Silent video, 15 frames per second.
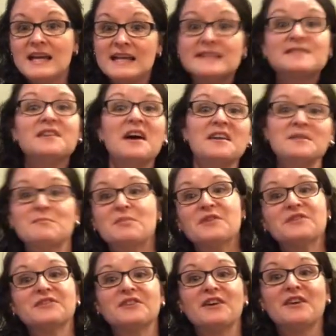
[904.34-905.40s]
It's not in
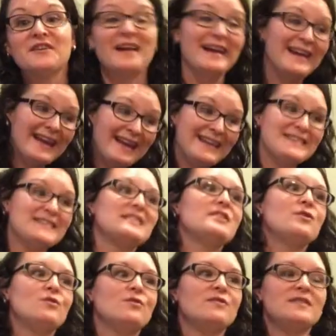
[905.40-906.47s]
burner guard. I can't see
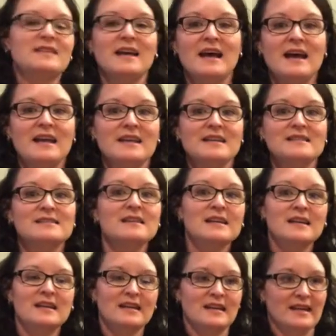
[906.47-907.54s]
who the dad is,
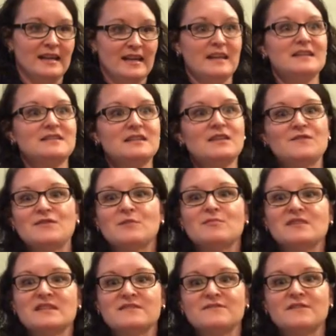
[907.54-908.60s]
and I can't see if they're
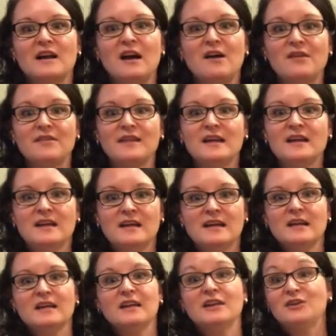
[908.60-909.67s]
breeding for health,
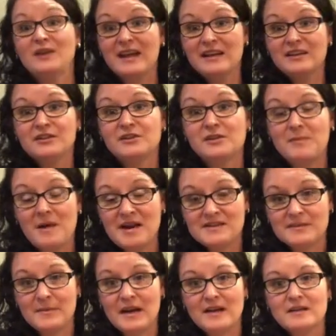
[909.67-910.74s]
and you can't get your
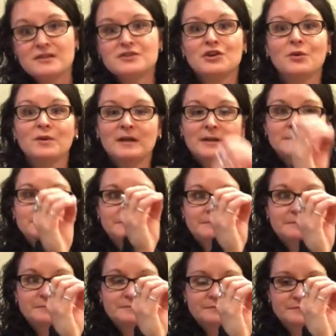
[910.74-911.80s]
deposit back. So
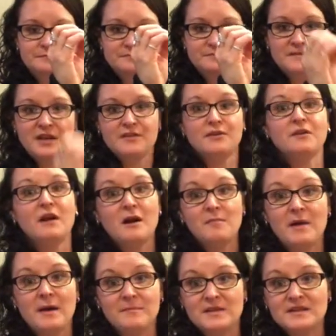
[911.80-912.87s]
there are
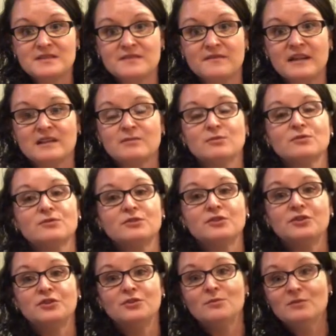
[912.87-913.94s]
puppies available.
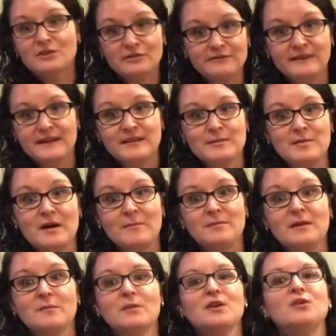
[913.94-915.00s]
You will find a
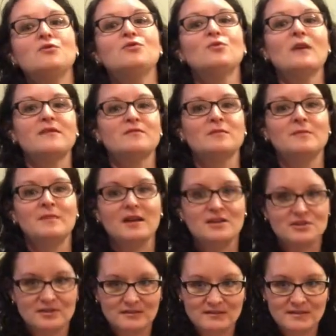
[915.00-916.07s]
puppy, but you do have to be
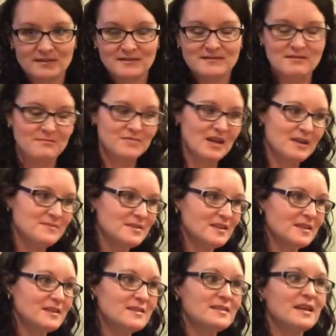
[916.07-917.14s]
patient. Sometimes
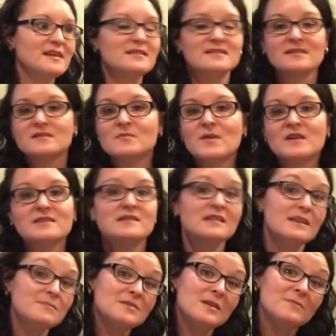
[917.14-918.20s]
it can take 6 months,
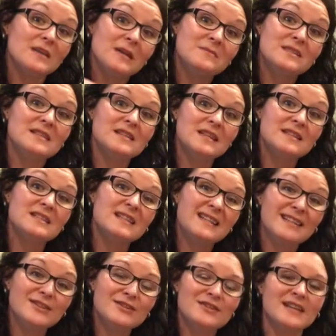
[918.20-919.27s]
sometimes it takes a
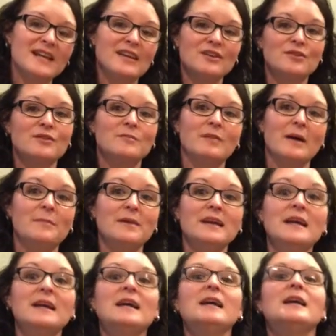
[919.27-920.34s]
year to get a good puppy.
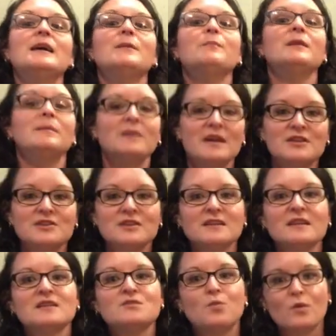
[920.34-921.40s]
Be patient,
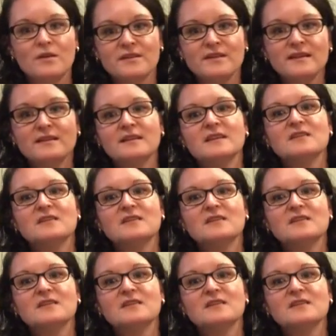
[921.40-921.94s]
it's worth it.